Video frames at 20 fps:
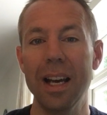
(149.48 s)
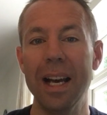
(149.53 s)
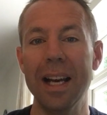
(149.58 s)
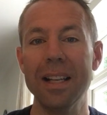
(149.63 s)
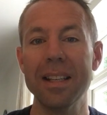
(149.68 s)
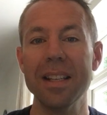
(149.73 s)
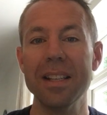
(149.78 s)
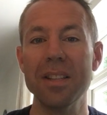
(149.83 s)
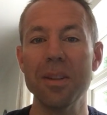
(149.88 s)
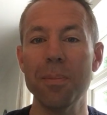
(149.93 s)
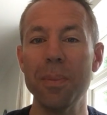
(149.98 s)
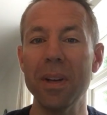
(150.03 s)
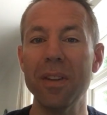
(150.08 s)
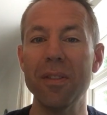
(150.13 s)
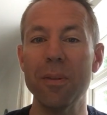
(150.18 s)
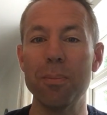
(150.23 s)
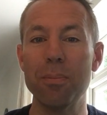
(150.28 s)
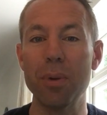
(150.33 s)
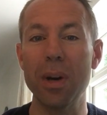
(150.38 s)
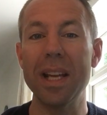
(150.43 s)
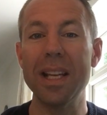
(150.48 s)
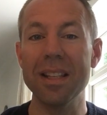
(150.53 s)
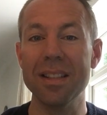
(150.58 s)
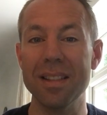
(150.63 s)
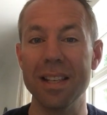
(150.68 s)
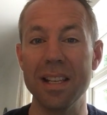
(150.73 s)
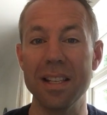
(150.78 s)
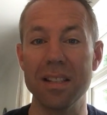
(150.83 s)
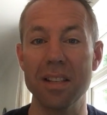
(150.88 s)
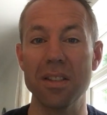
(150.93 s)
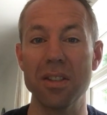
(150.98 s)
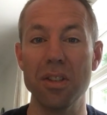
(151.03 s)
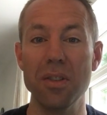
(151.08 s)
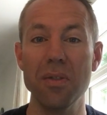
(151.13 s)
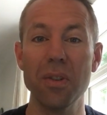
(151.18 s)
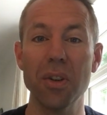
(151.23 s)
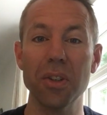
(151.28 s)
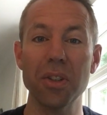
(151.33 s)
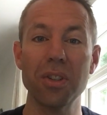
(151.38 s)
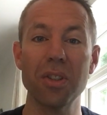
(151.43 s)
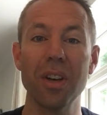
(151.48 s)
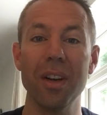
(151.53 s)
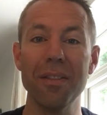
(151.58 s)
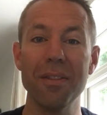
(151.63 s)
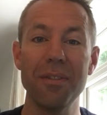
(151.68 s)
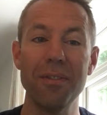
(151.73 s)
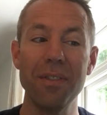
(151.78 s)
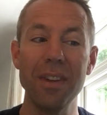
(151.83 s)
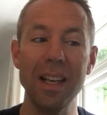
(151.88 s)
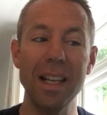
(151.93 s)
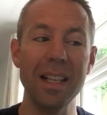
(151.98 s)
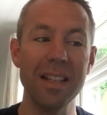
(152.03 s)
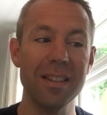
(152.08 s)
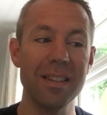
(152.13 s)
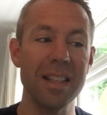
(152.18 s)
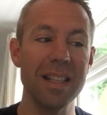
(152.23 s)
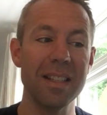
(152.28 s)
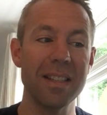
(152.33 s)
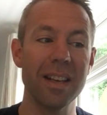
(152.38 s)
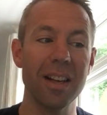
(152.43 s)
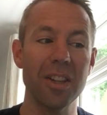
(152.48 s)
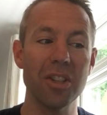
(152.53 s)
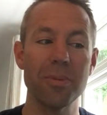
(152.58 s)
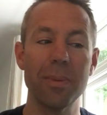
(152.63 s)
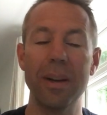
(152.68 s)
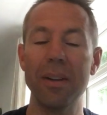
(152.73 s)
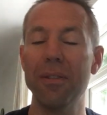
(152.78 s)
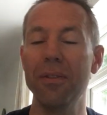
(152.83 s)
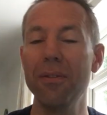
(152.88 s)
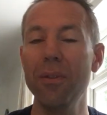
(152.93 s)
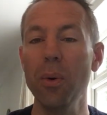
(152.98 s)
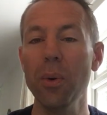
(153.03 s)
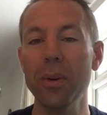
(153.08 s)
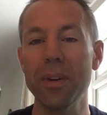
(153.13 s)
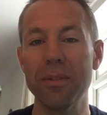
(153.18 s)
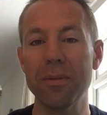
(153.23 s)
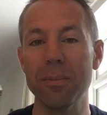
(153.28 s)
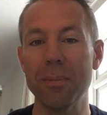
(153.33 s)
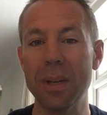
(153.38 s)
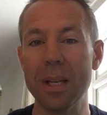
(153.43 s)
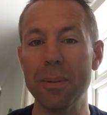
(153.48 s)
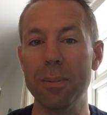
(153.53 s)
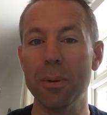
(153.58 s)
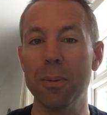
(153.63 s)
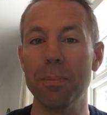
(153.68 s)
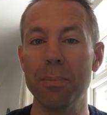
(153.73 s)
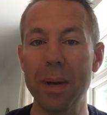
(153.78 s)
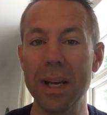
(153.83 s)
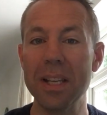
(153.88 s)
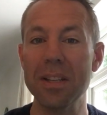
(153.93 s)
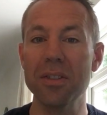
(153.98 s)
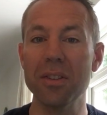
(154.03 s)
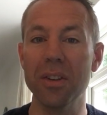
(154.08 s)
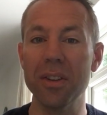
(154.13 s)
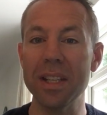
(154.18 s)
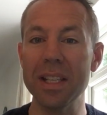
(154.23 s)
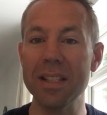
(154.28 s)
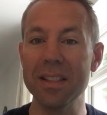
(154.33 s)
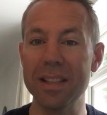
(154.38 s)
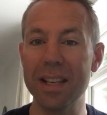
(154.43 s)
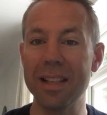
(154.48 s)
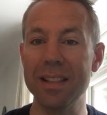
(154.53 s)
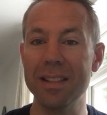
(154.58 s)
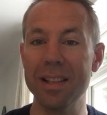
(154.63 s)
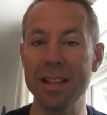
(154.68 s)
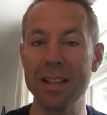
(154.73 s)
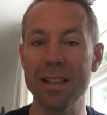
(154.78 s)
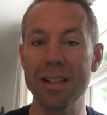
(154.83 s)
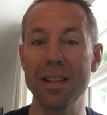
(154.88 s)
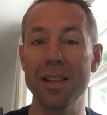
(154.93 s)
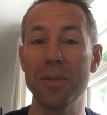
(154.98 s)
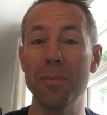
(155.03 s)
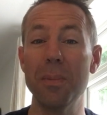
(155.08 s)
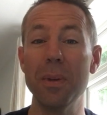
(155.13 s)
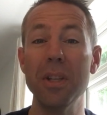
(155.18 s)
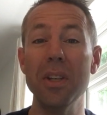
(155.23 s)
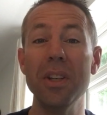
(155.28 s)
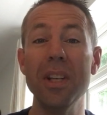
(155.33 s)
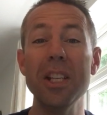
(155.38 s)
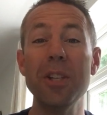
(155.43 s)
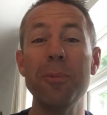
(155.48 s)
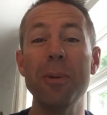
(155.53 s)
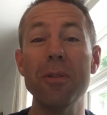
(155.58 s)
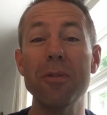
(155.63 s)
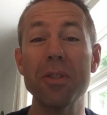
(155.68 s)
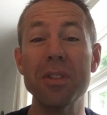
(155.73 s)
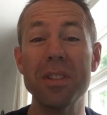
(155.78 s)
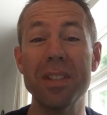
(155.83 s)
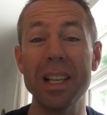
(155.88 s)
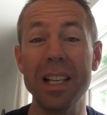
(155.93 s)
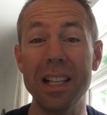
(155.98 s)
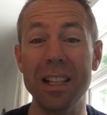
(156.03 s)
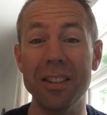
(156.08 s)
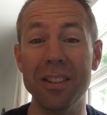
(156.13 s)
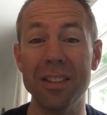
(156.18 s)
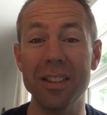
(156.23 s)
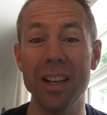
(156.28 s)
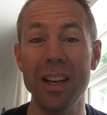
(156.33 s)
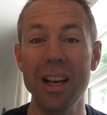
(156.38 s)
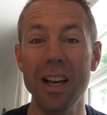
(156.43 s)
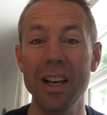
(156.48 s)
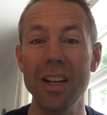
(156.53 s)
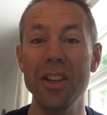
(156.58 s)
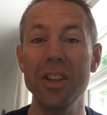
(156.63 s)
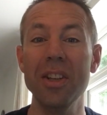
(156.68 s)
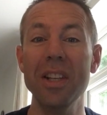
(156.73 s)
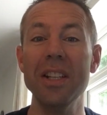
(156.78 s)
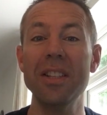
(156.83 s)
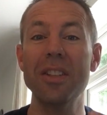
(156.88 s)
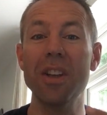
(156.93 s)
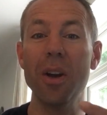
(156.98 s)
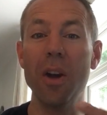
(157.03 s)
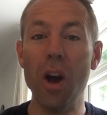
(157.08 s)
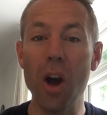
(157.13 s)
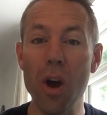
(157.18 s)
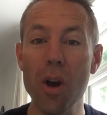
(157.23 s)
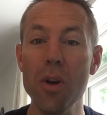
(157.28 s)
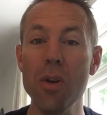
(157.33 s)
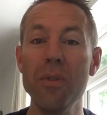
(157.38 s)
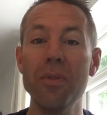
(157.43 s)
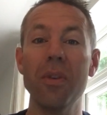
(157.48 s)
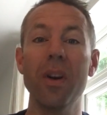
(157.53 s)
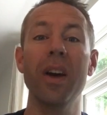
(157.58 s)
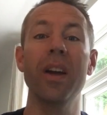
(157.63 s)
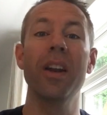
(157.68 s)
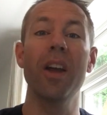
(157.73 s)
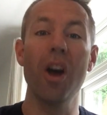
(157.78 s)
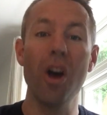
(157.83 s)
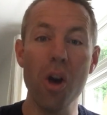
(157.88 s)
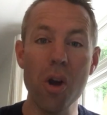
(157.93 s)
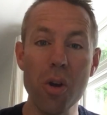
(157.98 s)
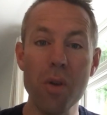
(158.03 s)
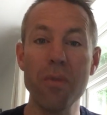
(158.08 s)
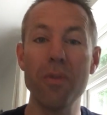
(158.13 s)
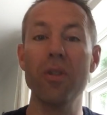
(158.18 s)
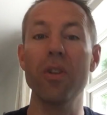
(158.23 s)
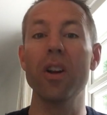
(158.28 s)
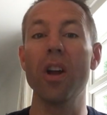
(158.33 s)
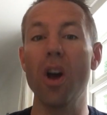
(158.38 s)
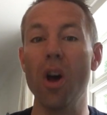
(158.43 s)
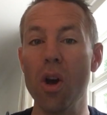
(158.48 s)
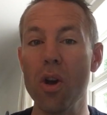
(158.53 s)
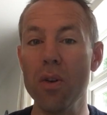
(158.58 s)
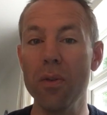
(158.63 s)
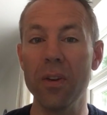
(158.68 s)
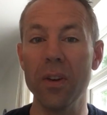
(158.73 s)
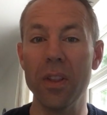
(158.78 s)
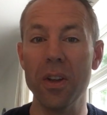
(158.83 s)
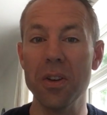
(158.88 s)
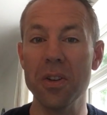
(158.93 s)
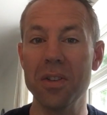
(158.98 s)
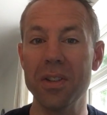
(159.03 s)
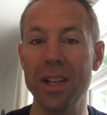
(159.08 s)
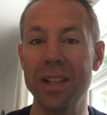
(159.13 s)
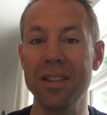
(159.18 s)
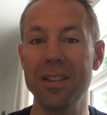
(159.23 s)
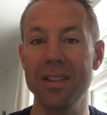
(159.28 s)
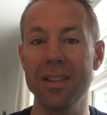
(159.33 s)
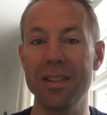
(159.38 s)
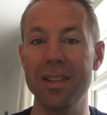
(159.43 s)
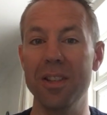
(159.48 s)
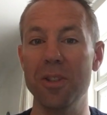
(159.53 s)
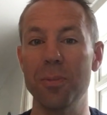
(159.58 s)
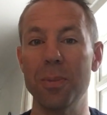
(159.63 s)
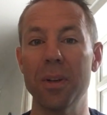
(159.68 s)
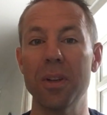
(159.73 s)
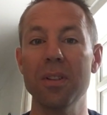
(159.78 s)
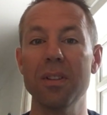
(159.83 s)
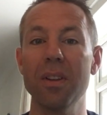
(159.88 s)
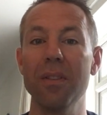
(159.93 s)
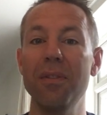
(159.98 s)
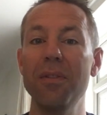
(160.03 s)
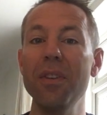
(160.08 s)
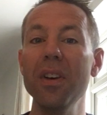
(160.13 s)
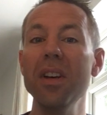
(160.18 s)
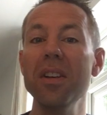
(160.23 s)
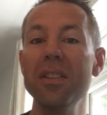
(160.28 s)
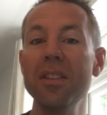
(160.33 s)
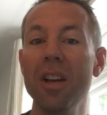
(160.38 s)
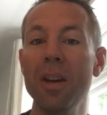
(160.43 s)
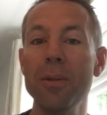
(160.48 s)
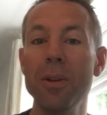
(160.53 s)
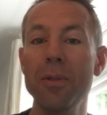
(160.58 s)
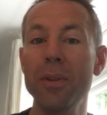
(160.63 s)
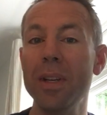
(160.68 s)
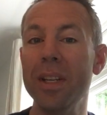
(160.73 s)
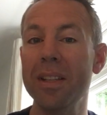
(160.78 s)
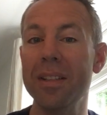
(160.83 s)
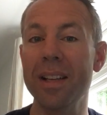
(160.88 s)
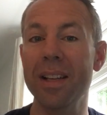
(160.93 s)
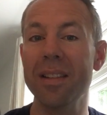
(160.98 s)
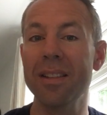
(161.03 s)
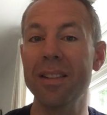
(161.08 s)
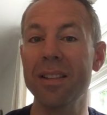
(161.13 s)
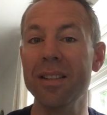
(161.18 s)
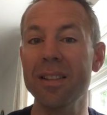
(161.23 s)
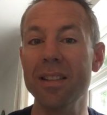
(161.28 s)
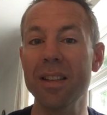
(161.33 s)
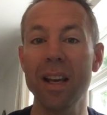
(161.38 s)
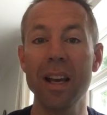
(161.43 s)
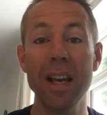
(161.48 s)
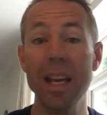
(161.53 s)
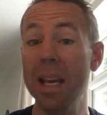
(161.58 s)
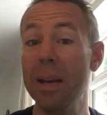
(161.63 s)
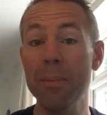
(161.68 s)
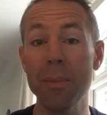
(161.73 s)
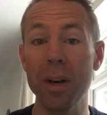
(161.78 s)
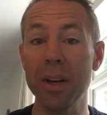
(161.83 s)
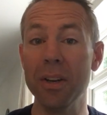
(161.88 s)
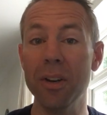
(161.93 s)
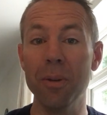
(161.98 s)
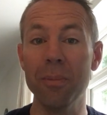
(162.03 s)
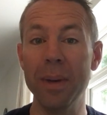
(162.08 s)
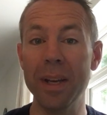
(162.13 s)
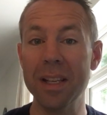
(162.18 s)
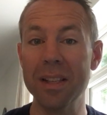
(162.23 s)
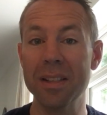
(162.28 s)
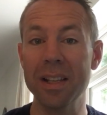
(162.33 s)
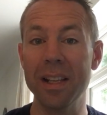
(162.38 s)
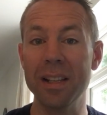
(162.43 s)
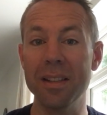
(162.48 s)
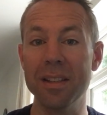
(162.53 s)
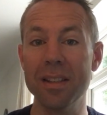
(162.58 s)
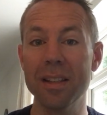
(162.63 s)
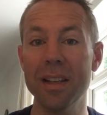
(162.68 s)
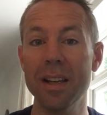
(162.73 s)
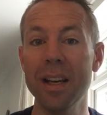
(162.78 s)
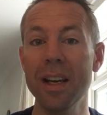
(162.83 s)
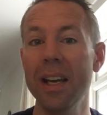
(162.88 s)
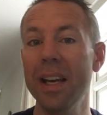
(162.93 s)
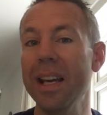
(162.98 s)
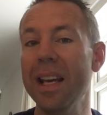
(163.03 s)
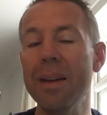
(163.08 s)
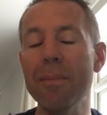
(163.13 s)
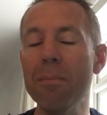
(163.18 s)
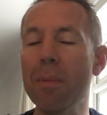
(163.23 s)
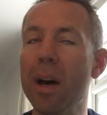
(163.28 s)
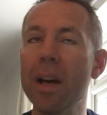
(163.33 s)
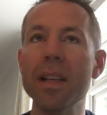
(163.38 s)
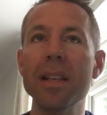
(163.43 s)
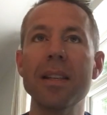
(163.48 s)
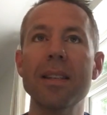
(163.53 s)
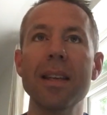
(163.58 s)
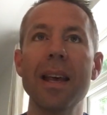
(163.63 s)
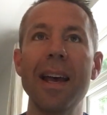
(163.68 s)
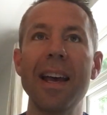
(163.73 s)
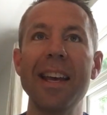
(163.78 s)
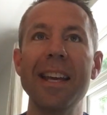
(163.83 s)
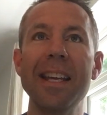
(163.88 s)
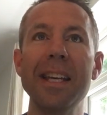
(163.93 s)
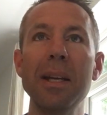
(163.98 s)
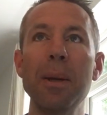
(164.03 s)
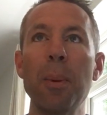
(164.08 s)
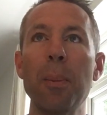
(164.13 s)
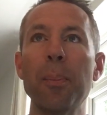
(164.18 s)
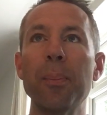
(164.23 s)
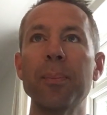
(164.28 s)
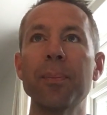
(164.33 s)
and it's a bit of a brain teaser. So you've got to try and fill in details about 4 different people based on these 10 sentences. But you need to be resilient. You need to go over and over and over those sentences because the first time you read a sentence, it might not make sense. It might say,